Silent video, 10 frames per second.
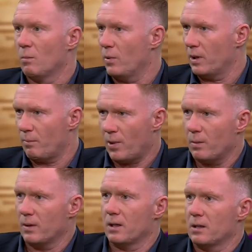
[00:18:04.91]
but in
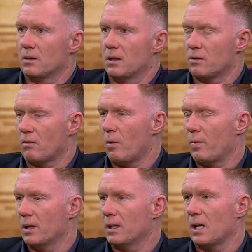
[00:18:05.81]
probably these
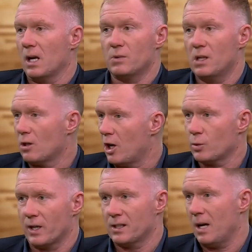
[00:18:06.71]
Europa League games. He's got
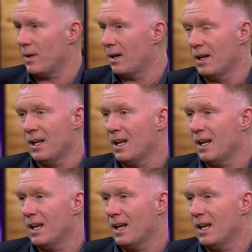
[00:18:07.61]
to accept that.